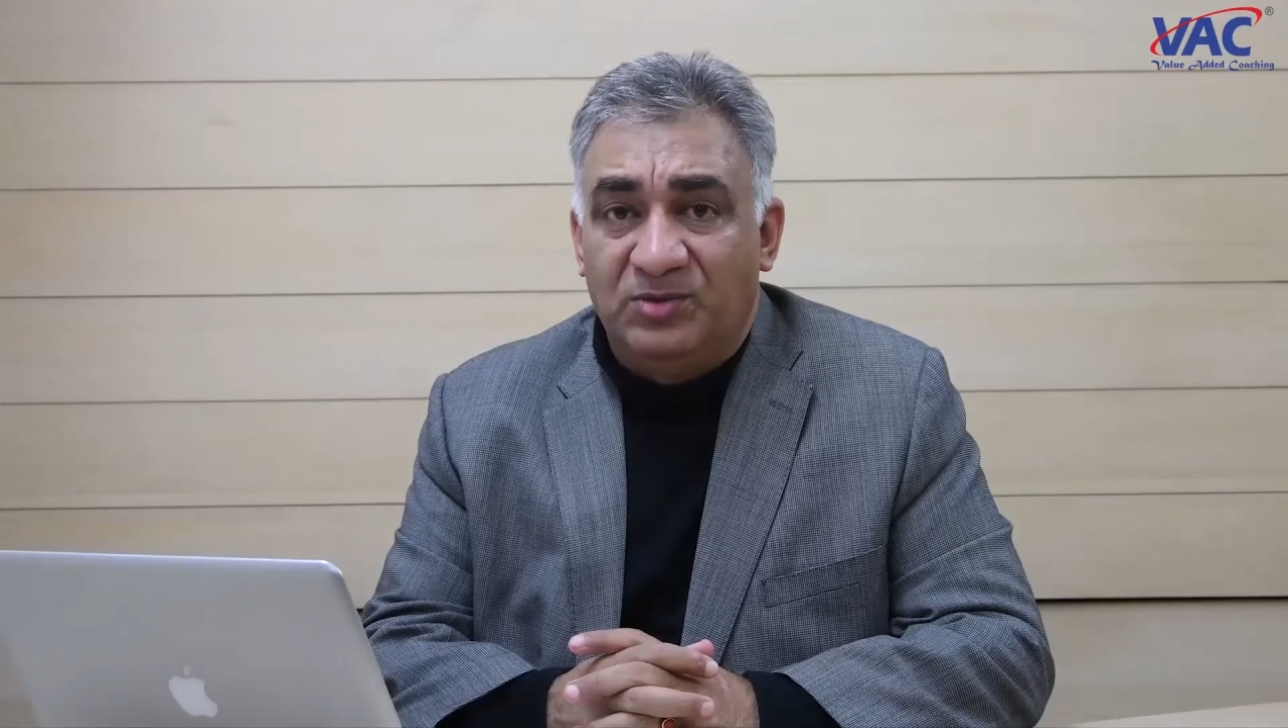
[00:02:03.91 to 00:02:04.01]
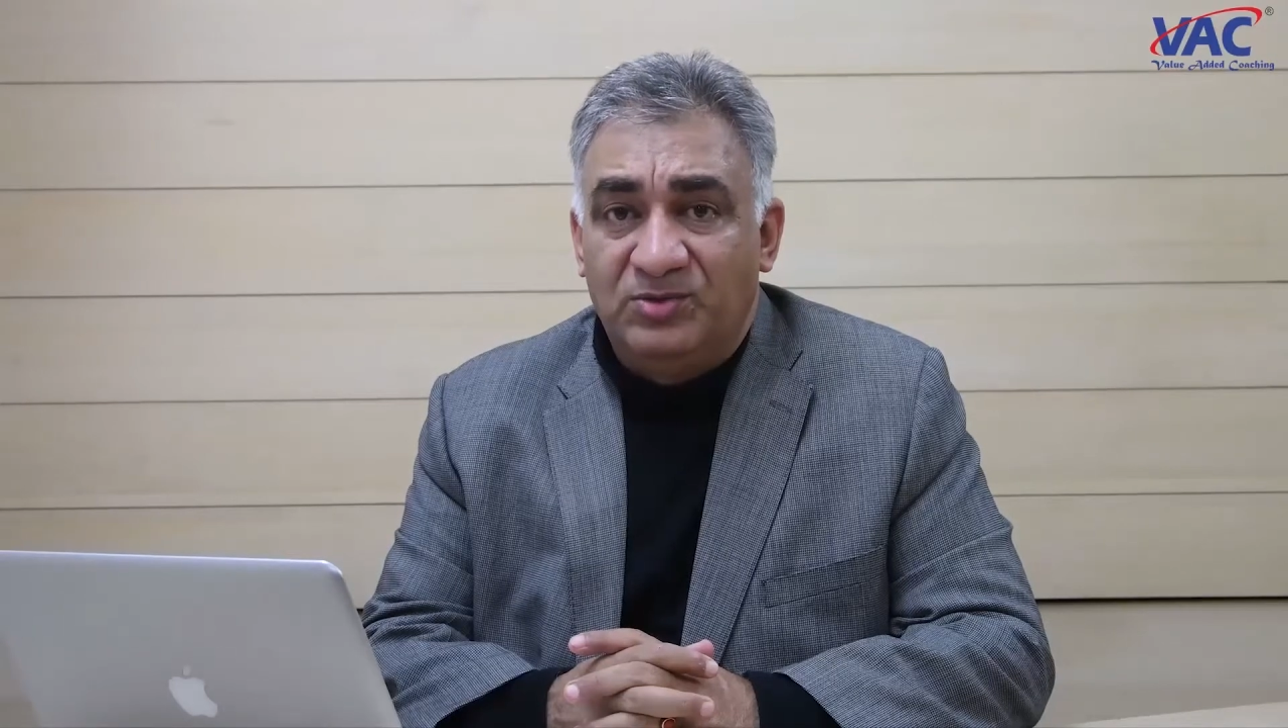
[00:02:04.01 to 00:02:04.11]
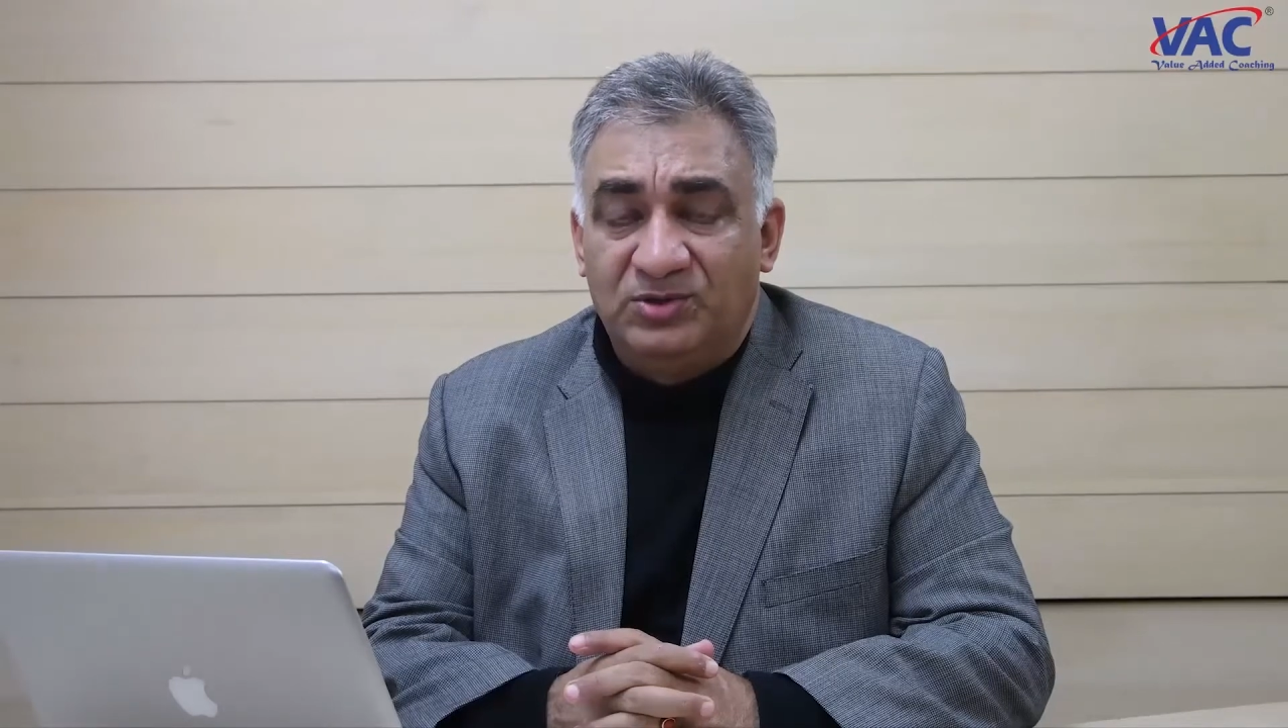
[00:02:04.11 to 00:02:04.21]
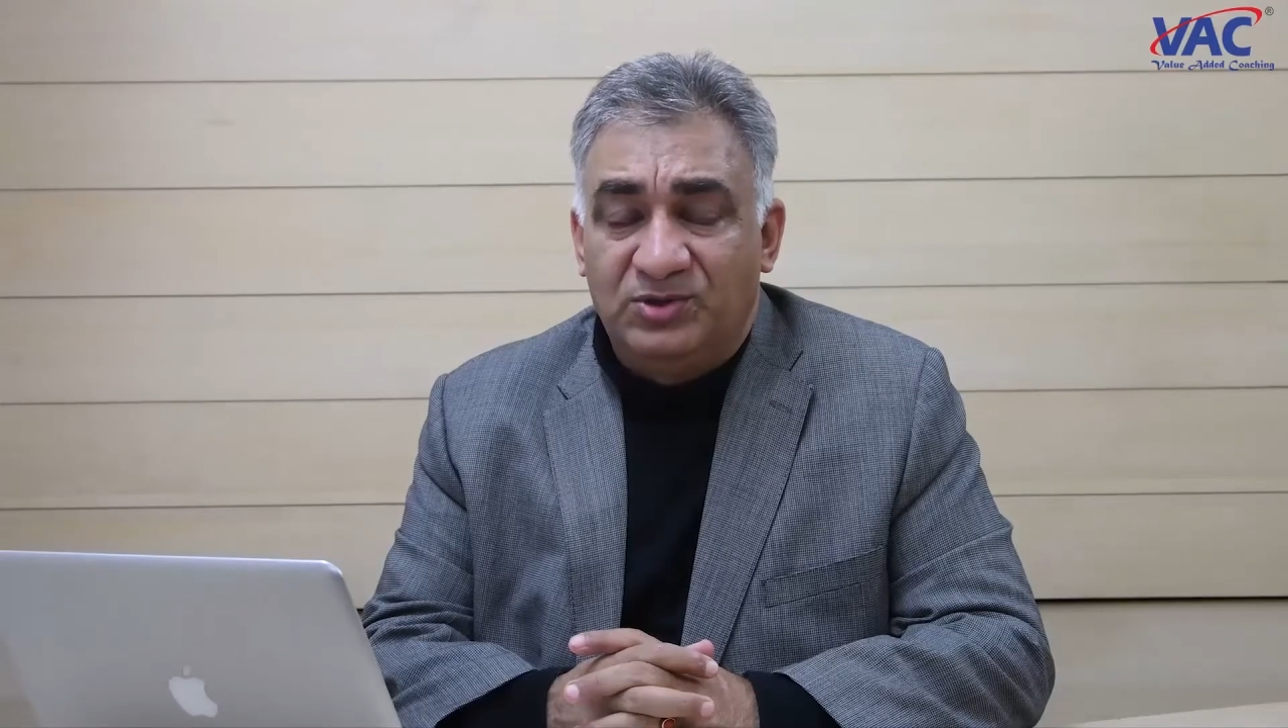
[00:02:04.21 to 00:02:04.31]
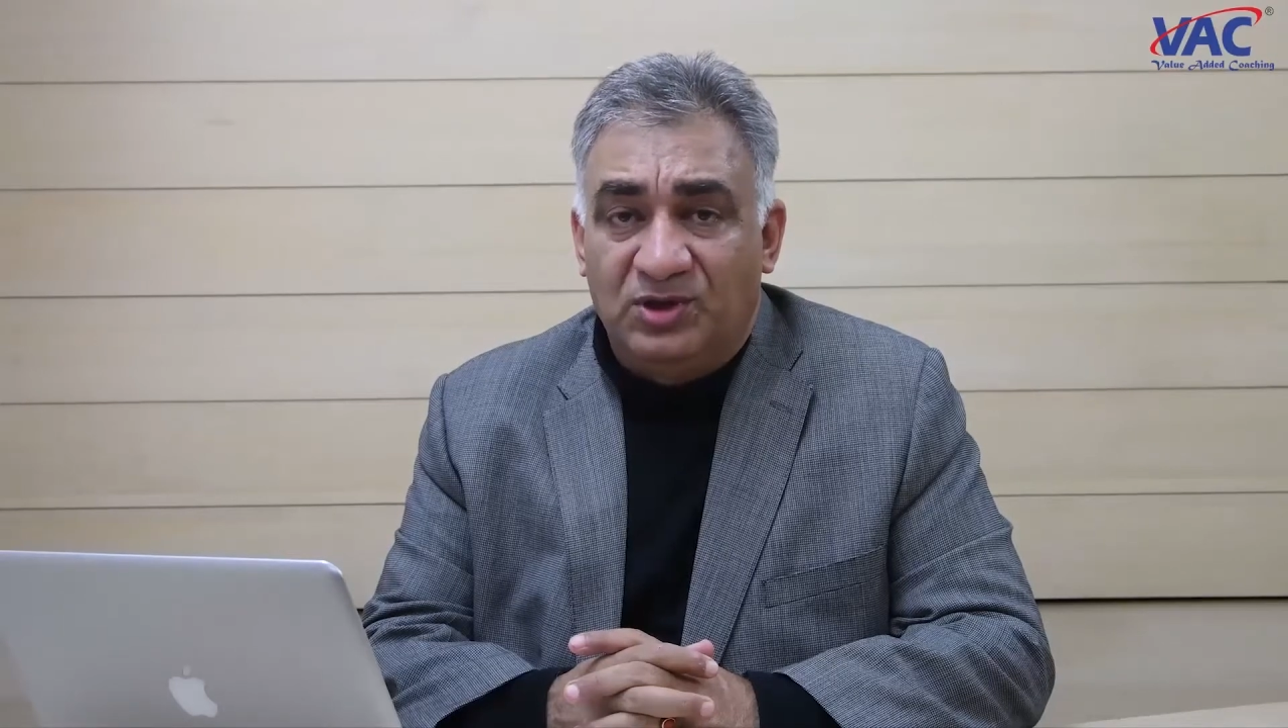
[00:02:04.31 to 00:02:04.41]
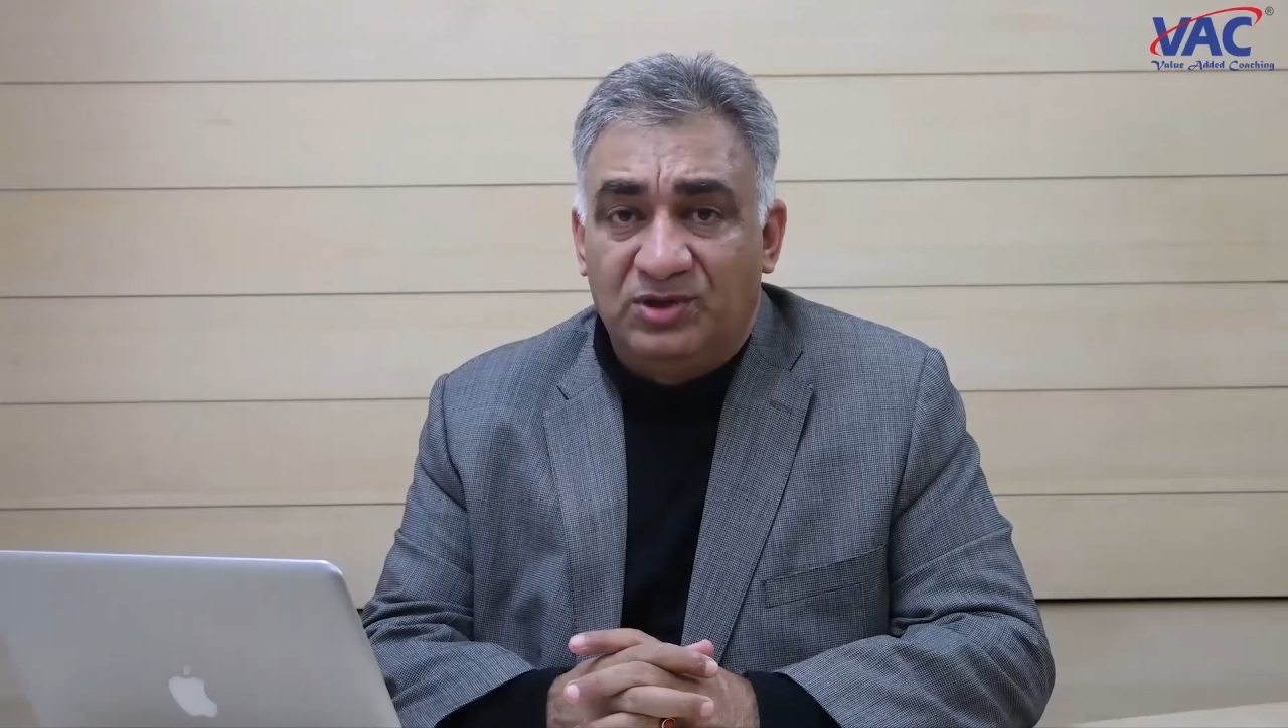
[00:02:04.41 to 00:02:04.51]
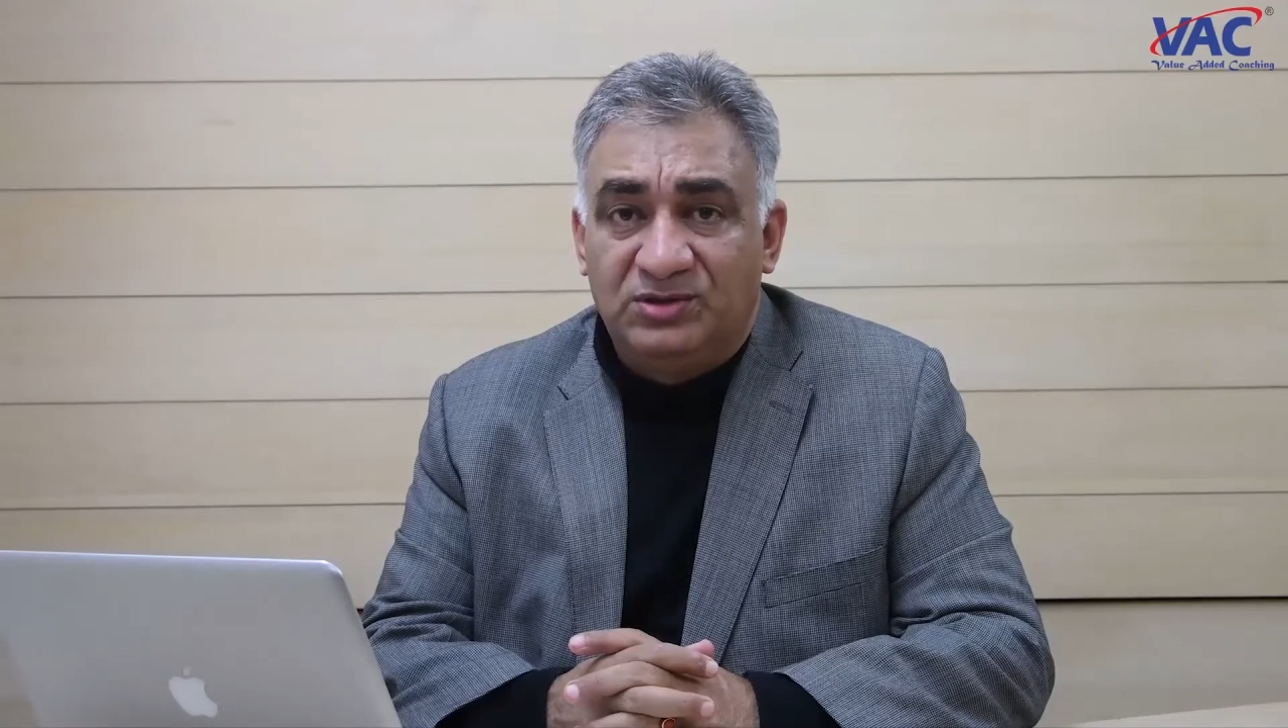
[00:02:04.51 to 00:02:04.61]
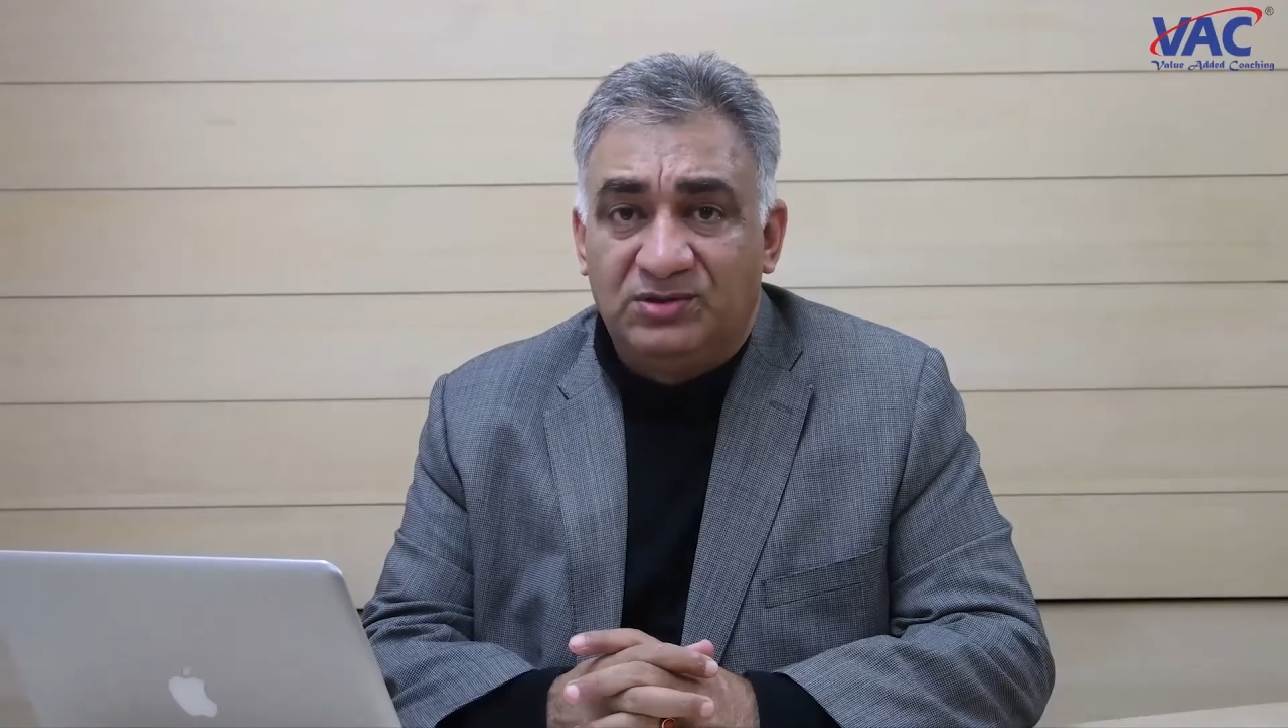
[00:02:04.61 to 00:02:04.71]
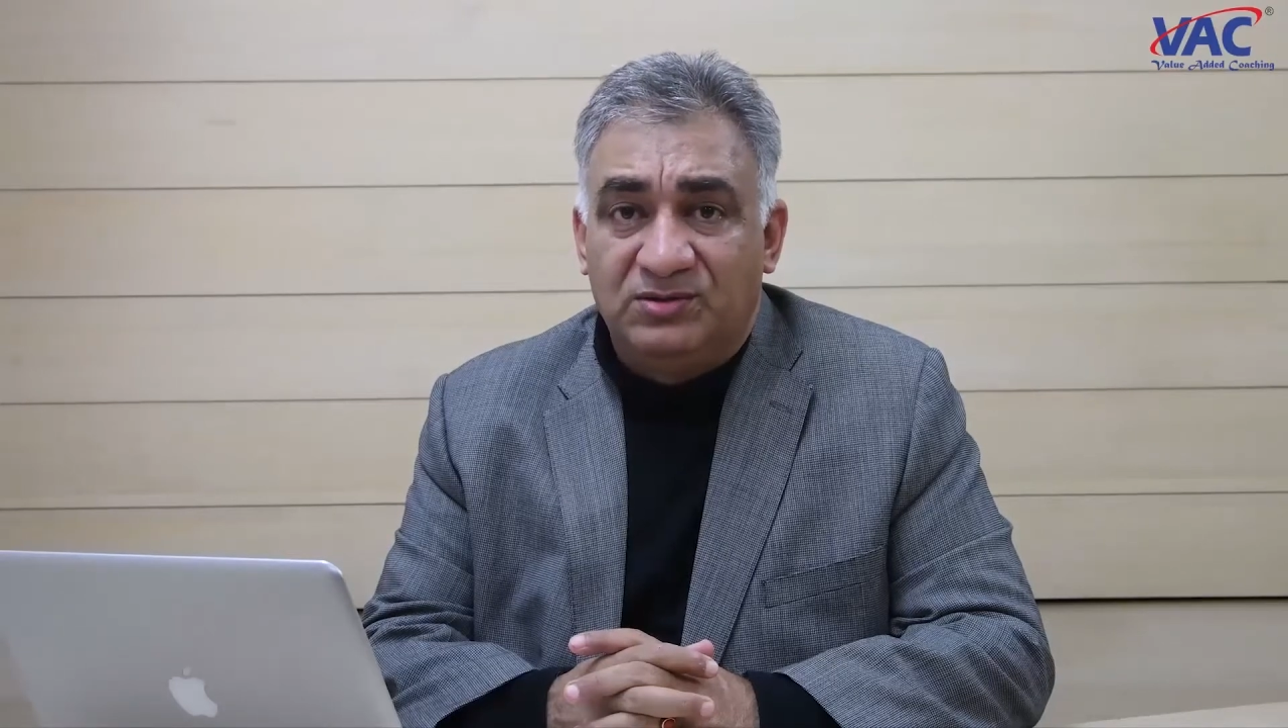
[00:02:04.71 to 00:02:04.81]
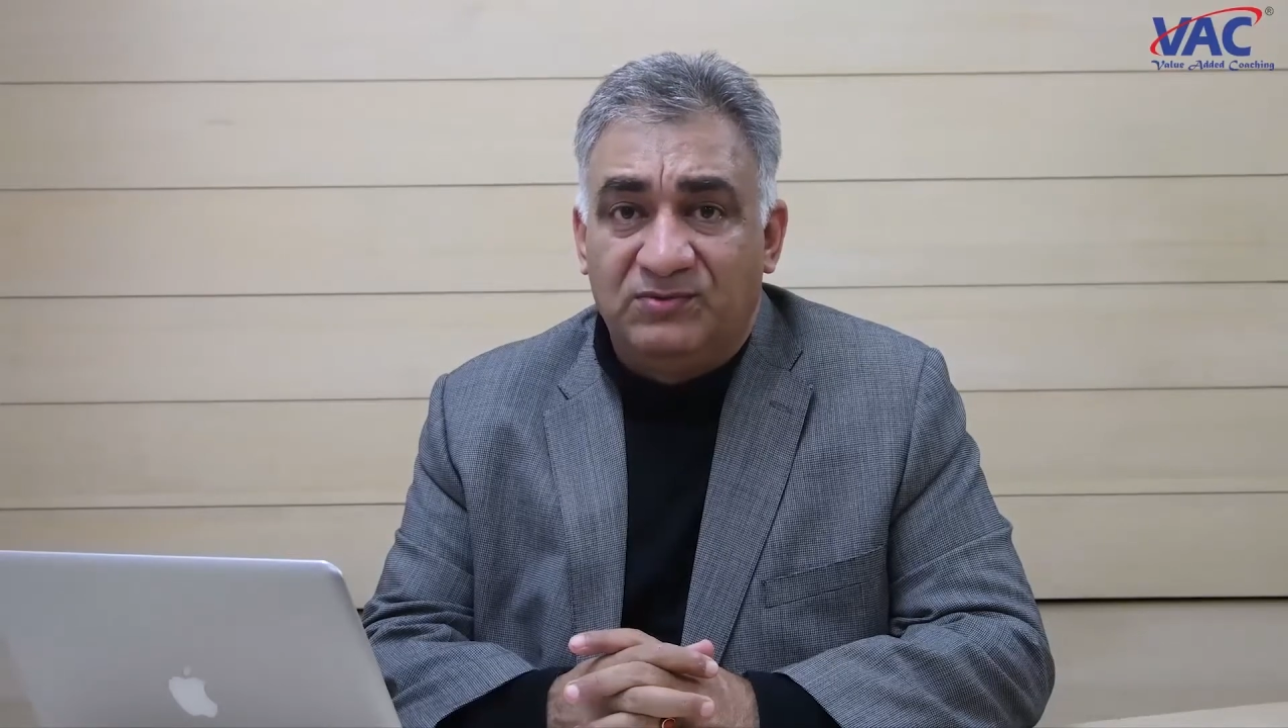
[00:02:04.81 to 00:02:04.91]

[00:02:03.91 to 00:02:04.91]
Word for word: w w dot